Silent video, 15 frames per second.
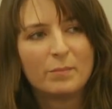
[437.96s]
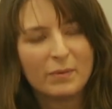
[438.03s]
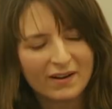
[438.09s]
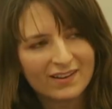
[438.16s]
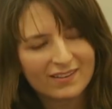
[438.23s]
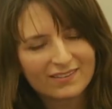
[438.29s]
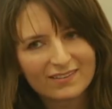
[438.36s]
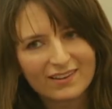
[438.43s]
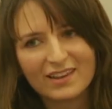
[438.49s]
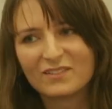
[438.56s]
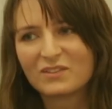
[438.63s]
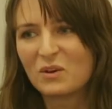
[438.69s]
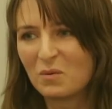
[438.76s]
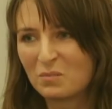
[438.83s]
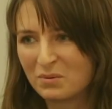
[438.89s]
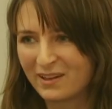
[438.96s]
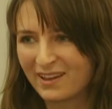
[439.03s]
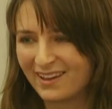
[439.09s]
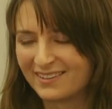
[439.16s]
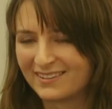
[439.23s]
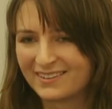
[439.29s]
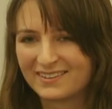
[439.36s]
But it's
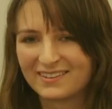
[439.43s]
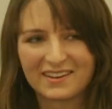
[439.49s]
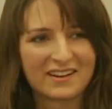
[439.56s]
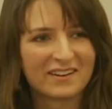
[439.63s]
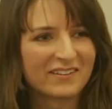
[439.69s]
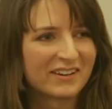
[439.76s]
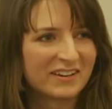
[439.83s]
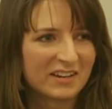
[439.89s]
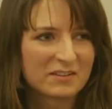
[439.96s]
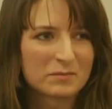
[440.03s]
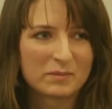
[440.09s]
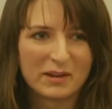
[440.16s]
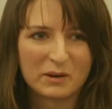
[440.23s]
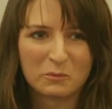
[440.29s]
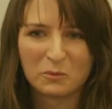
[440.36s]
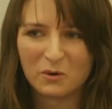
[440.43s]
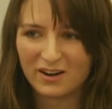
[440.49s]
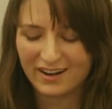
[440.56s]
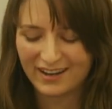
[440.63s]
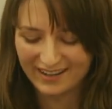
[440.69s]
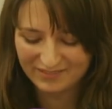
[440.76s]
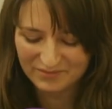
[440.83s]
complicated, and I'm going to explain
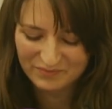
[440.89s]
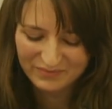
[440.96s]
why.